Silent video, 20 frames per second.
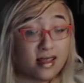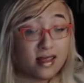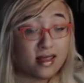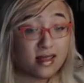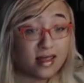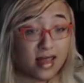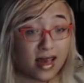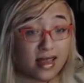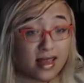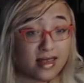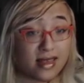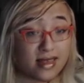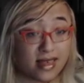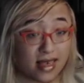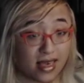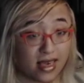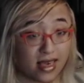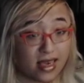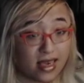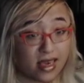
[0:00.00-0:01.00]
That is
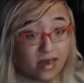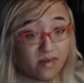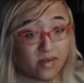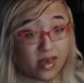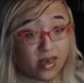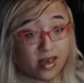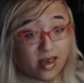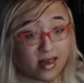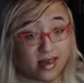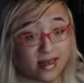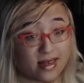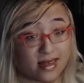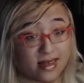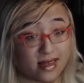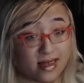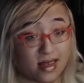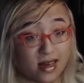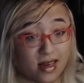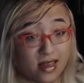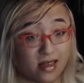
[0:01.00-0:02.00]
key
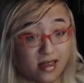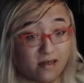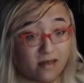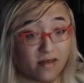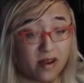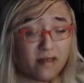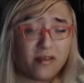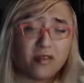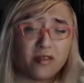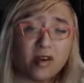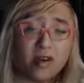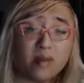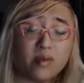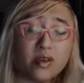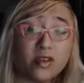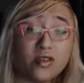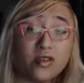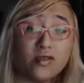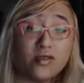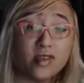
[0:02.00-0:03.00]
because there are very few
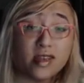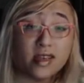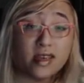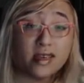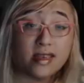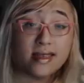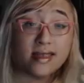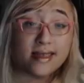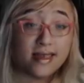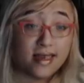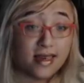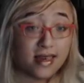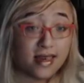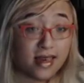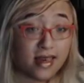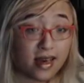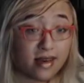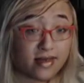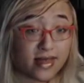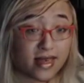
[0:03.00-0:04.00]
opportunities
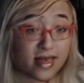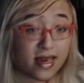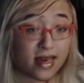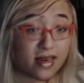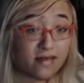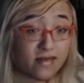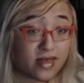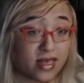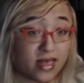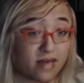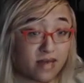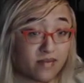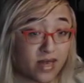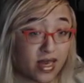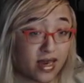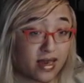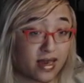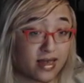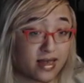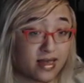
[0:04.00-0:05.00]
outside of a
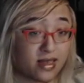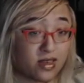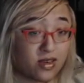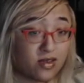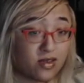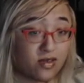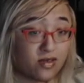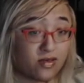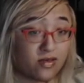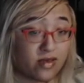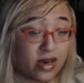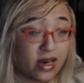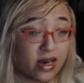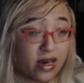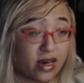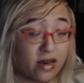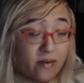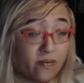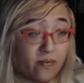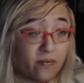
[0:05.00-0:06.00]
subtext to
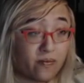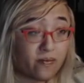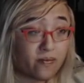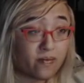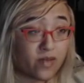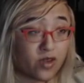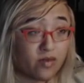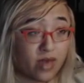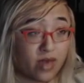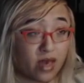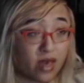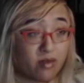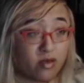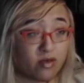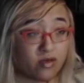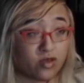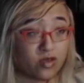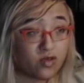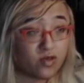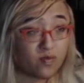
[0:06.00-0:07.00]
be
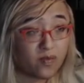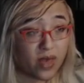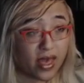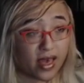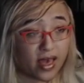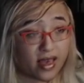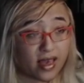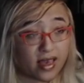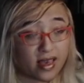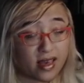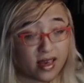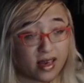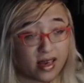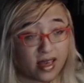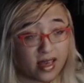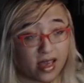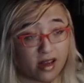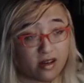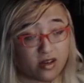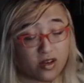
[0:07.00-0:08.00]
able to pick a
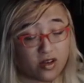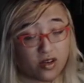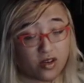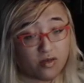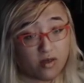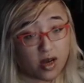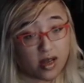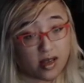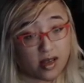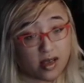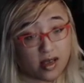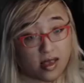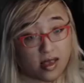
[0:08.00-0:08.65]
character you want.